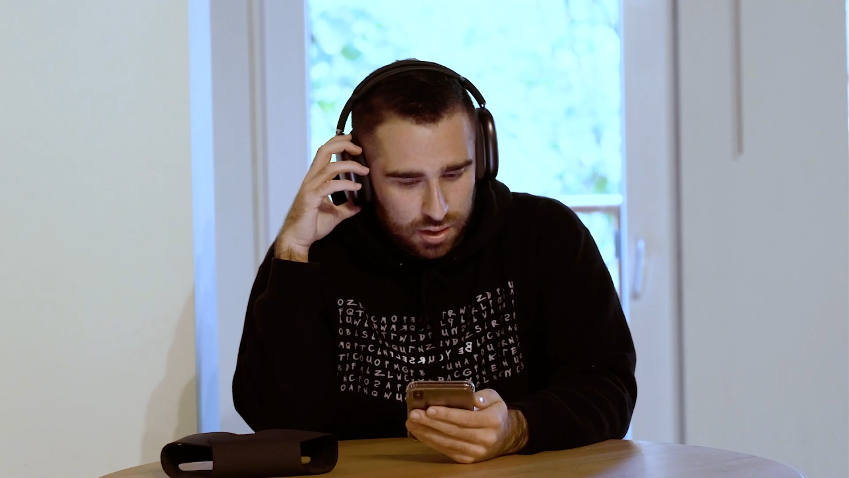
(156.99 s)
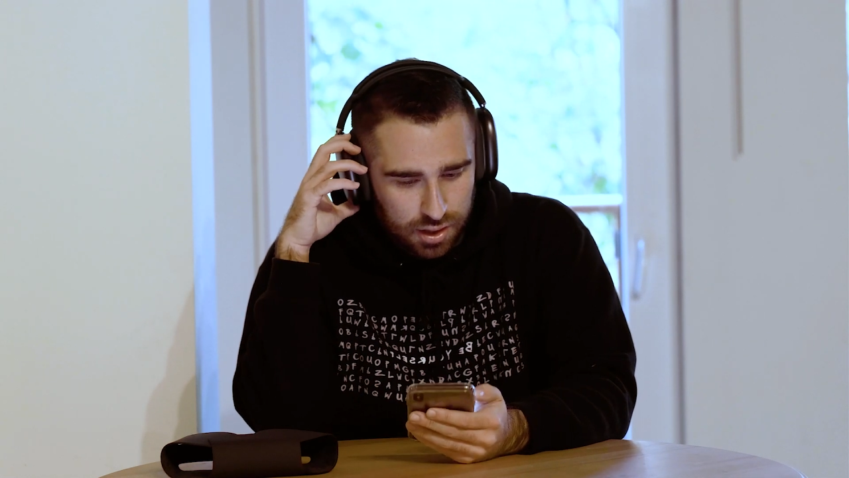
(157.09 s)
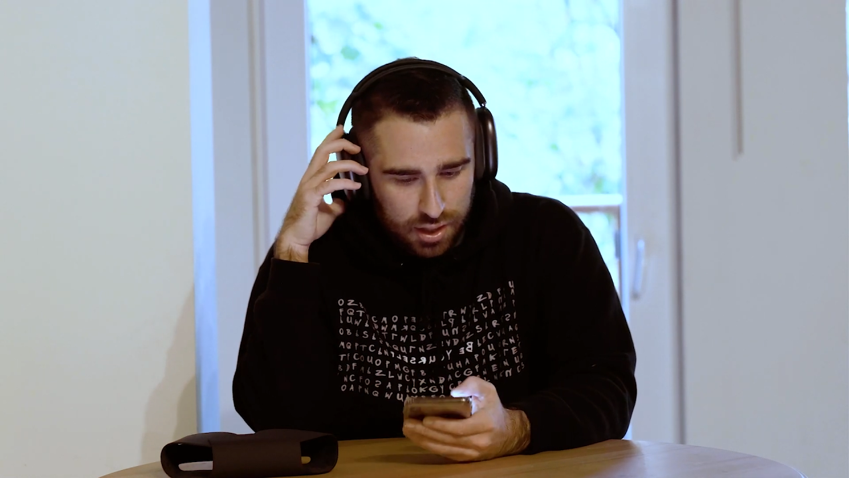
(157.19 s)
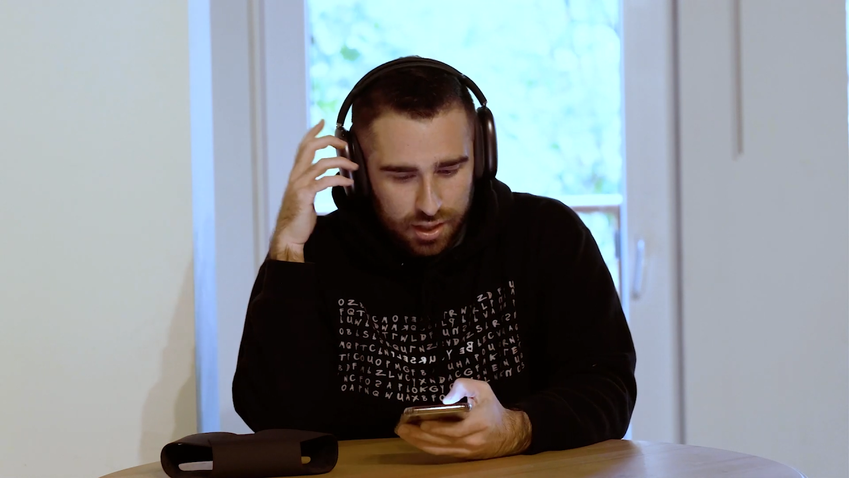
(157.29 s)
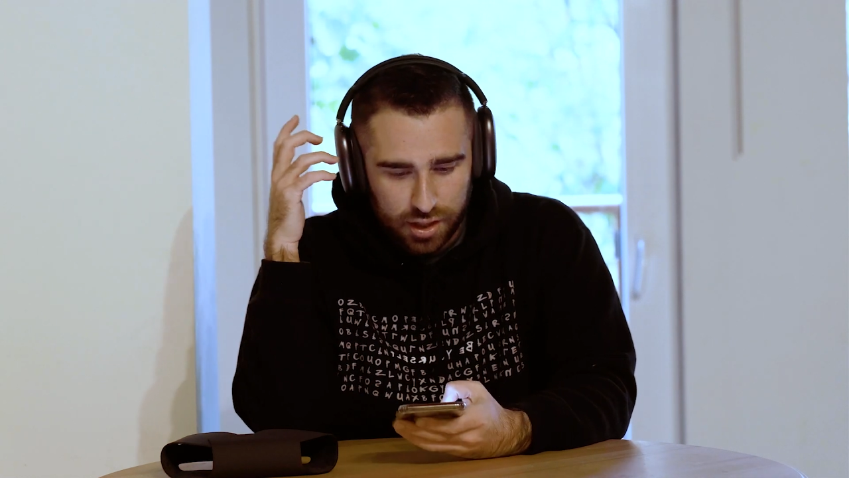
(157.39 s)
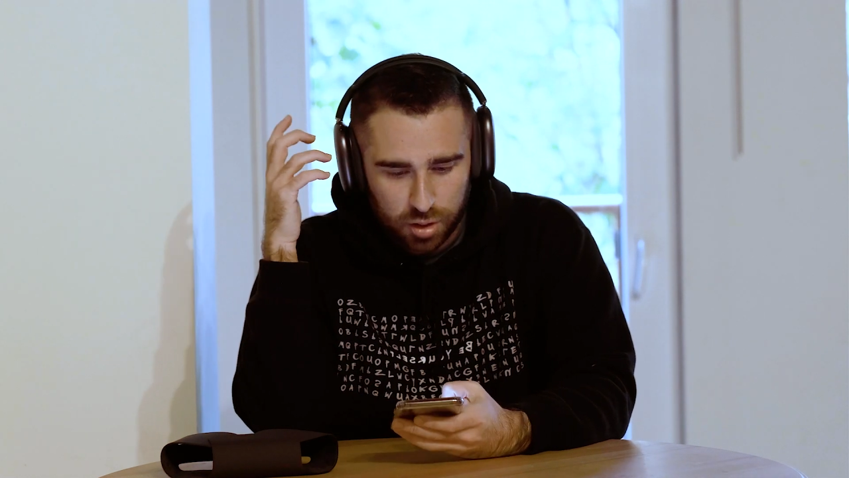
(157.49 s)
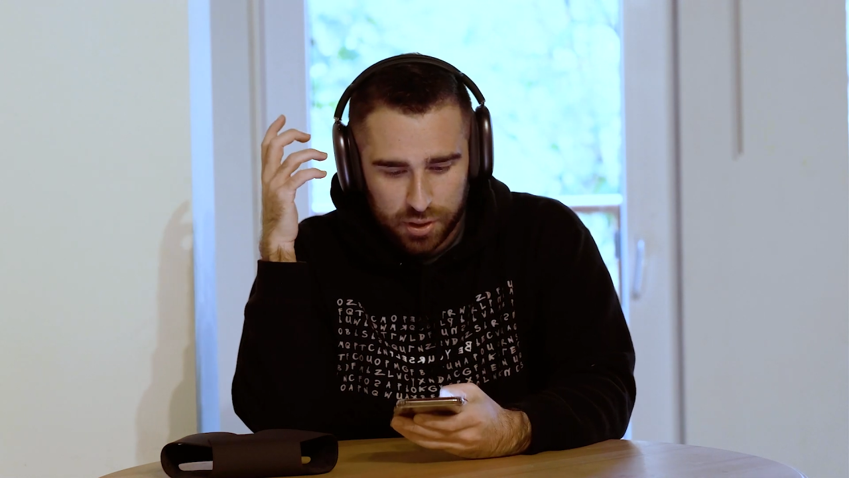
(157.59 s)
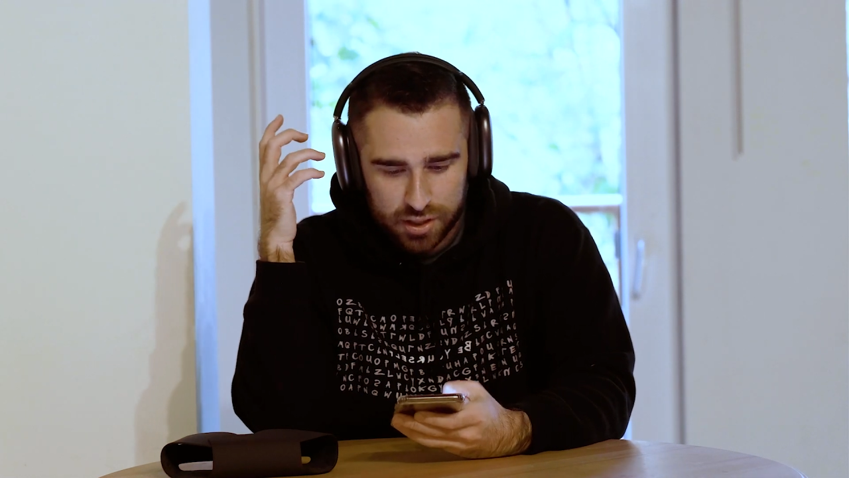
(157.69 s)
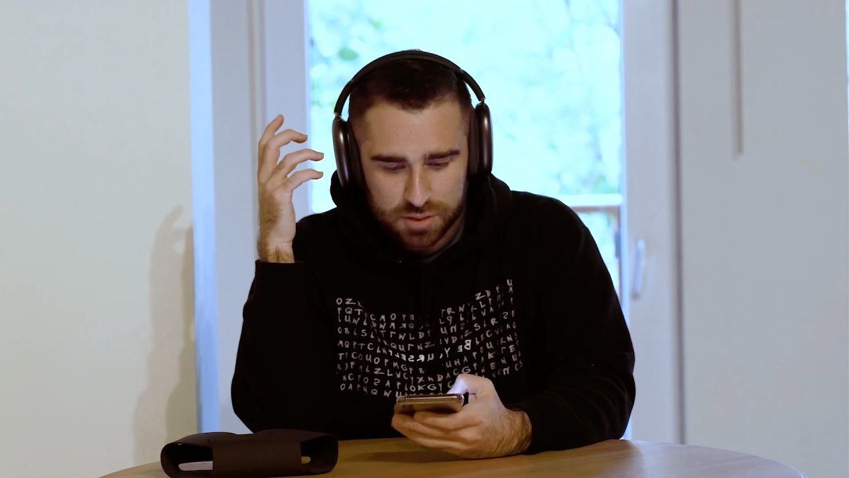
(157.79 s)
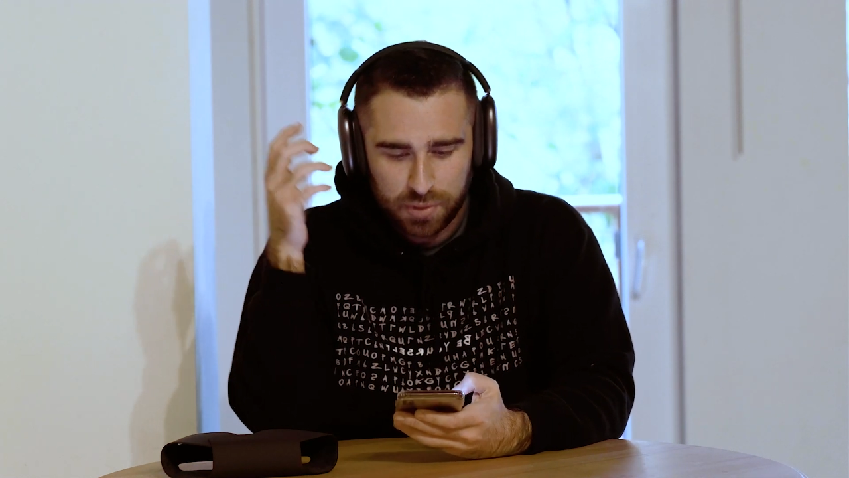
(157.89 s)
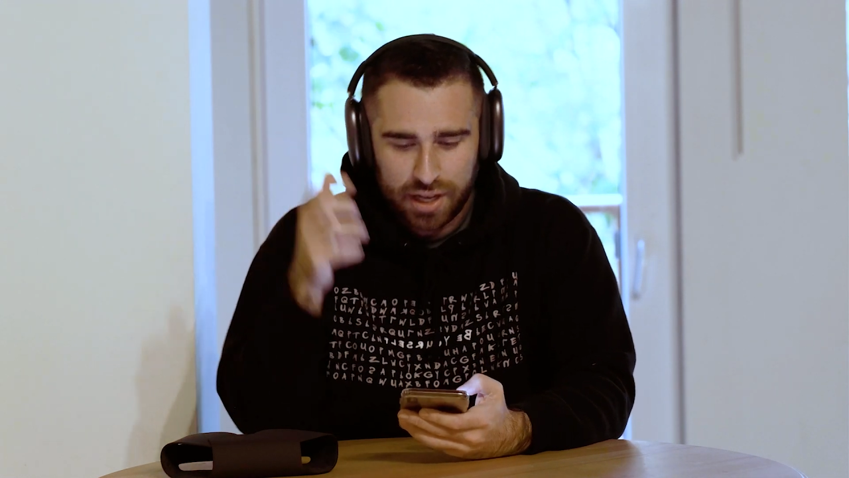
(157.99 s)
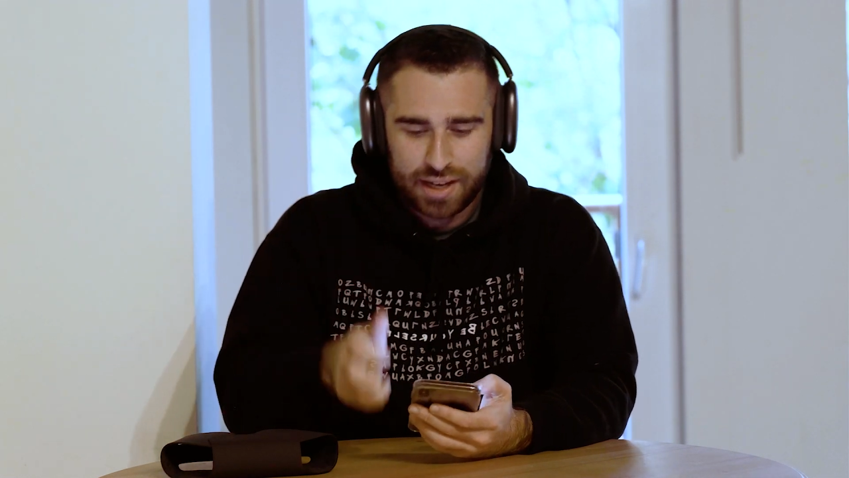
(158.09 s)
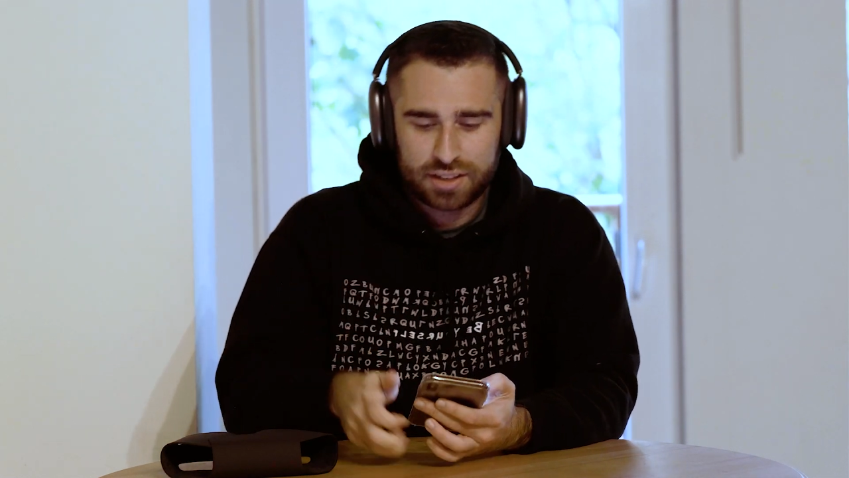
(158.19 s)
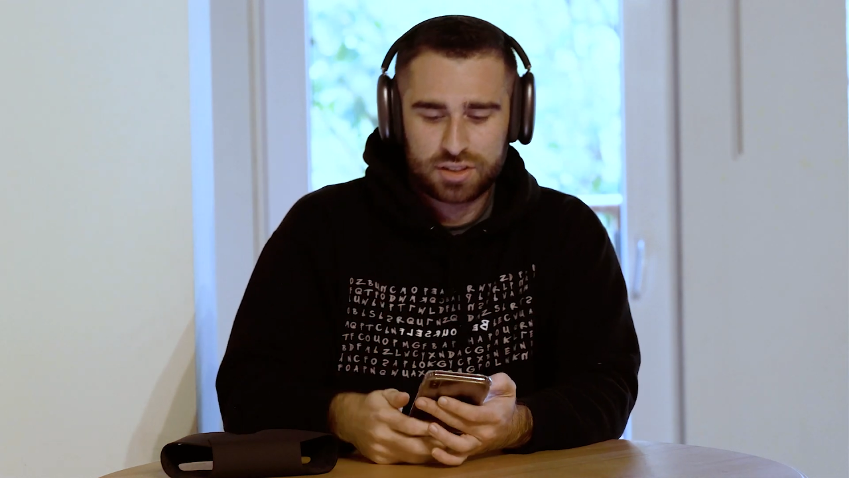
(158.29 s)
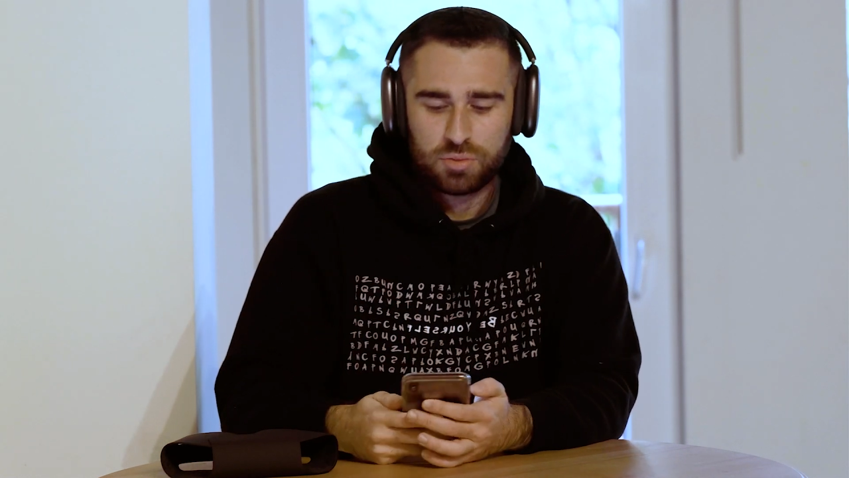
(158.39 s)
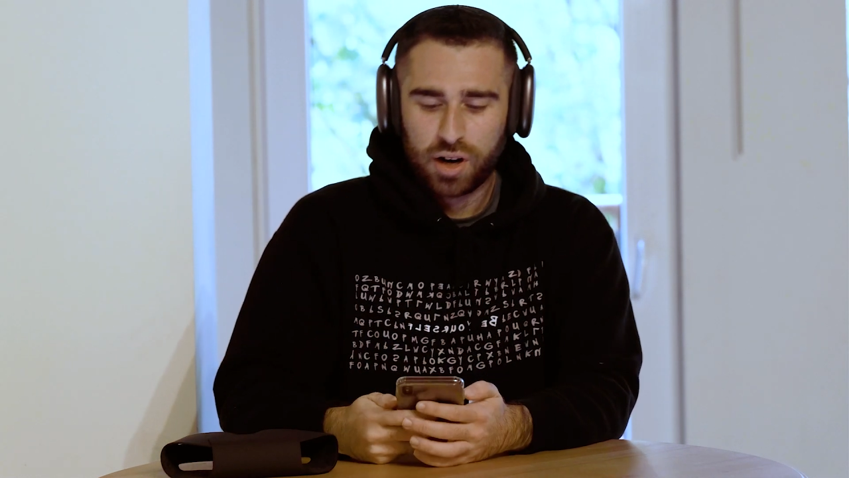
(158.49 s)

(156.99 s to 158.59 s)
and AirPods Max.